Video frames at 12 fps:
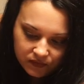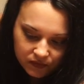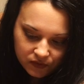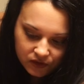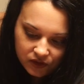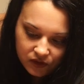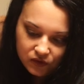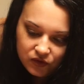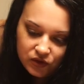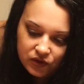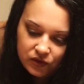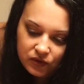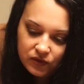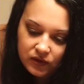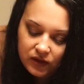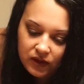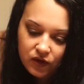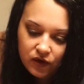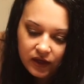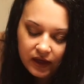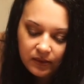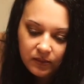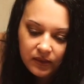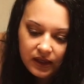for you to look
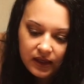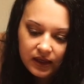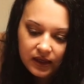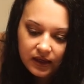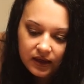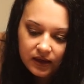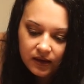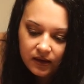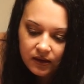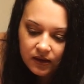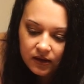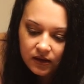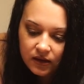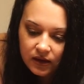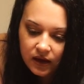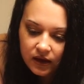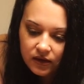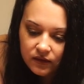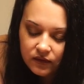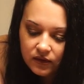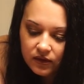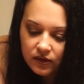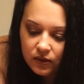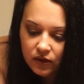at me kind of
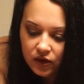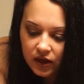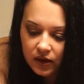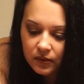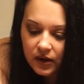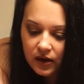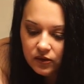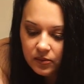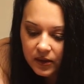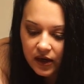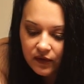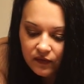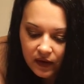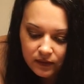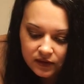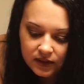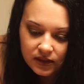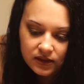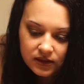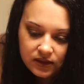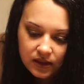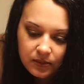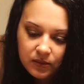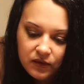looking around, but I found it.
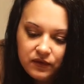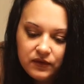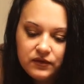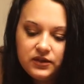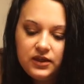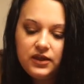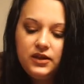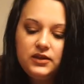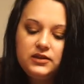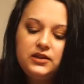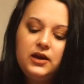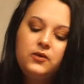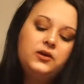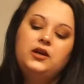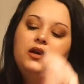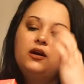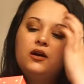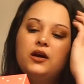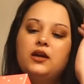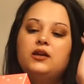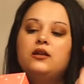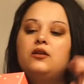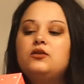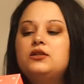Number 15 is down here and
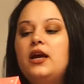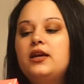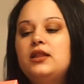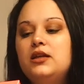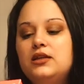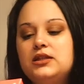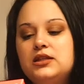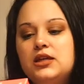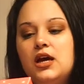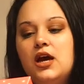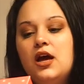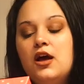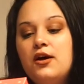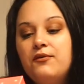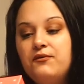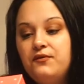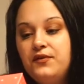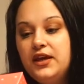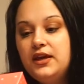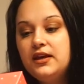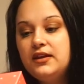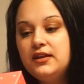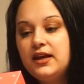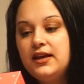it looks like this.
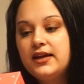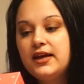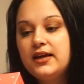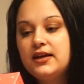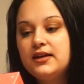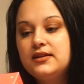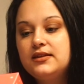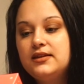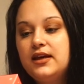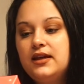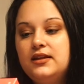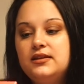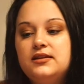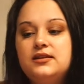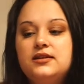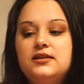Vegan Delicatessens,